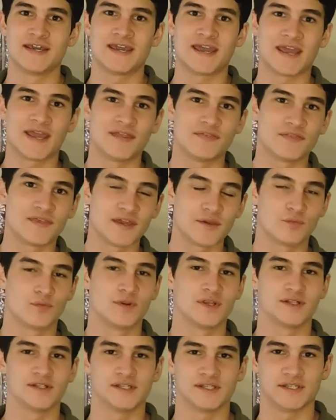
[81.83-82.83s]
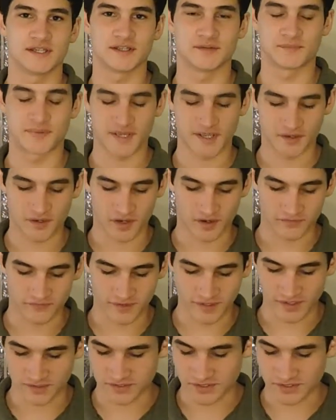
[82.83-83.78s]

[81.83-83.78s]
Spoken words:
and they really did pay off there.